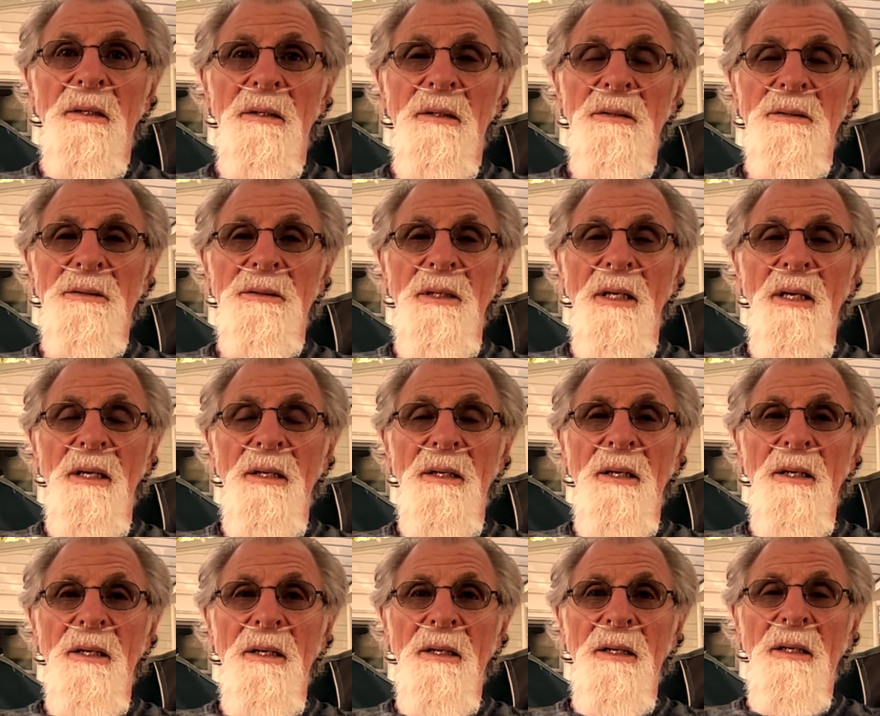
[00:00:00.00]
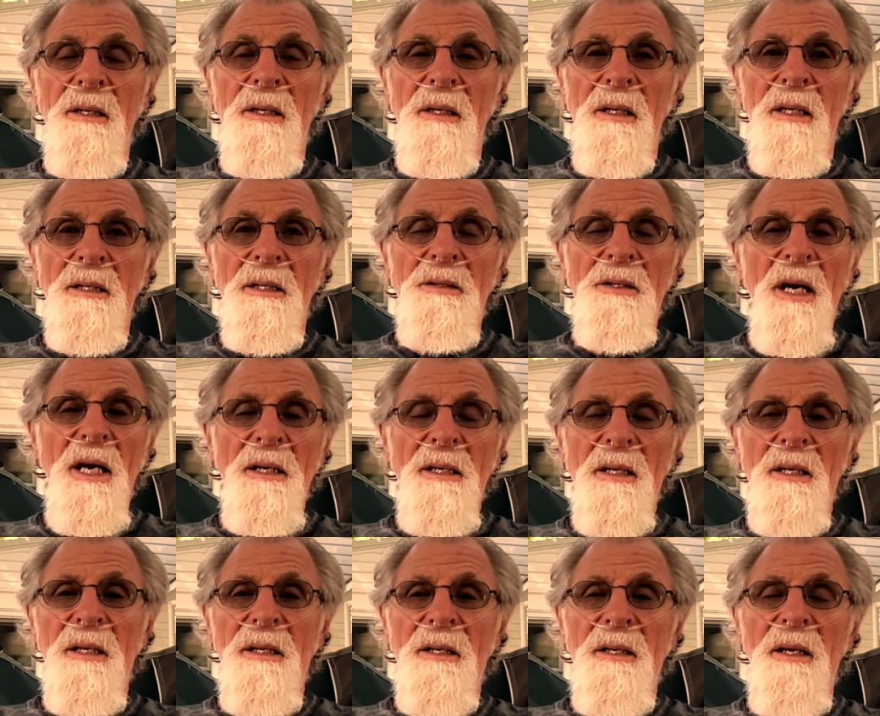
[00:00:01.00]
stayed in the tent,
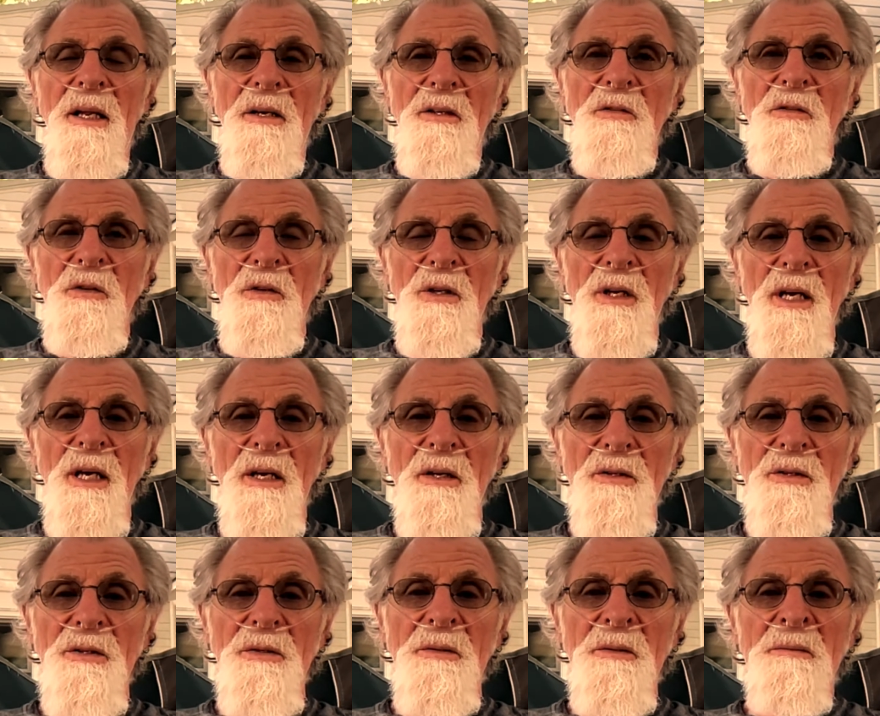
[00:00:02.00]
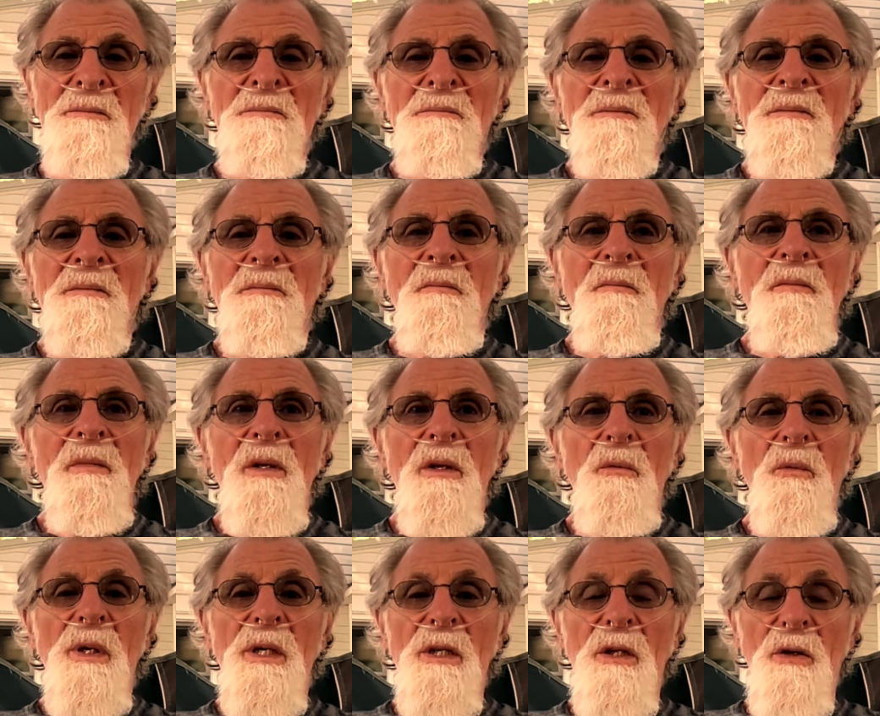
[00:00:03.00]
and the next few days
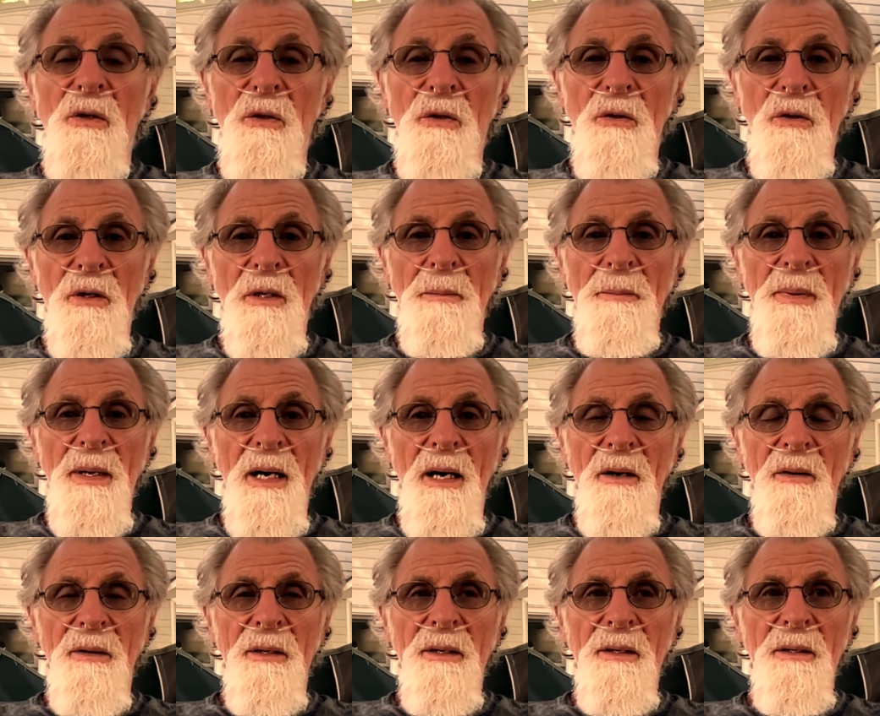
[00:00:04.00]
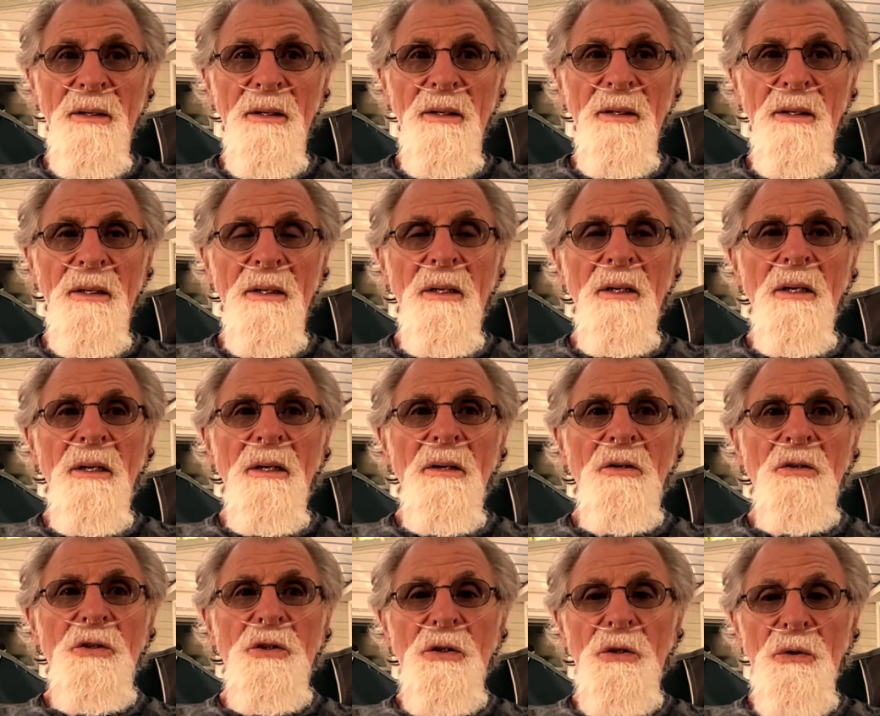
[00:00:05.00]
we learned about
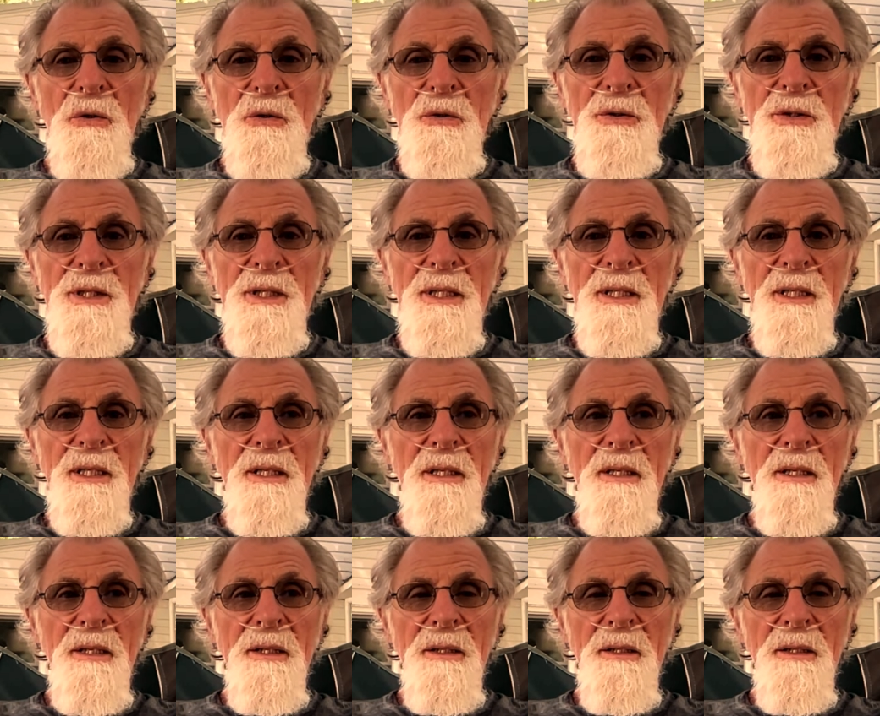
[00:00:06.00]
choosing